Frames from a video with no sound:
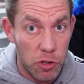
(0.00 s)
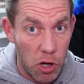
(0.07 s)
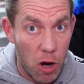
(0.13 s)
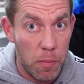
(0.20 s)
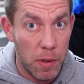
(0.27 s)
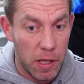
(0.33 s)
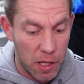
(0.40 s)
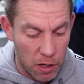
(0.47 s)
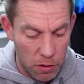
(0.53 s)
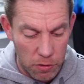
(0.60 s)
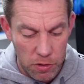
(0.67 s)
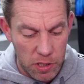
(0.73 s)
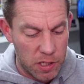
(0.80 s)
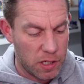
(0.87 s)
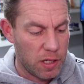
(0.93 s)
top of
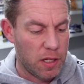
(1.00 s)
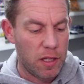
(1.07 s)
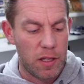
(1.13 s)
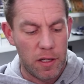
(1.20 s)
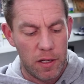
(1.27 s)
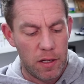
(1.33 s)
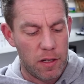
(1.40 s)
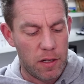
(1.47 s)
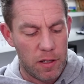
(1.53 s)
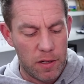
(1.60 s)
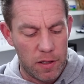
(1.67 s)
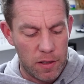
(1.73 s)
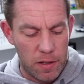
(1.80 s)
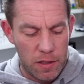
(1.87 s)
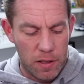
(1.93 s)
those
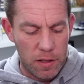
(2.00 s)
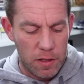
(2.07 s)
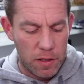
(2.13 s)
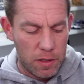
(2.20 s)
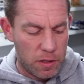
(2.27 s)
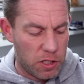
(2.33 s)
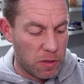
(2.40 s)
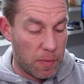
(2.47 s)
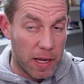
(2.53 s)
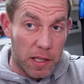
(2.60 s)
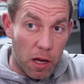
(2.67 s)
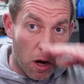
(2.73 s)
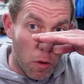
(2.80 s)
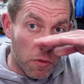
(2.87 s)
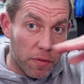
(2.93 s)
to make
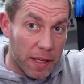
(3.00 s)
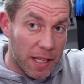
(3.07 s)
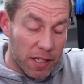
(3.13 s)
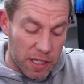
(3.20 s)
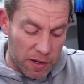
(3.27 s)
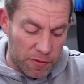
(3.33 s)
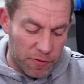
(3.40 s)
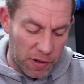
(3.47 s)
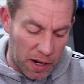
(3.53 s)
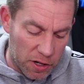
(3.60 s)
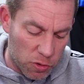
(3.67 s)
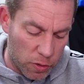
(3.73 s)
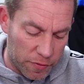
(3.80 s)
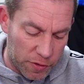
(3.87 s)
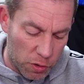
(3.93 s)
the whole thing sit
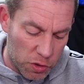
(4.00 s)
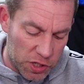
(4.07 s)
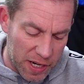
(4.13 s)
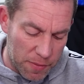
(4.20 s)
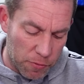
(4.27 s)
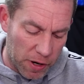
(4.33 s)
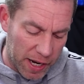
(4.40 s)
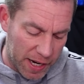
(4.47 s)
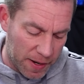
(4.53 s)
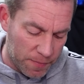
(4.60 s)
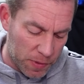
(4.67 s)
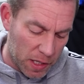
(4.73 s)
flush with your sim rig.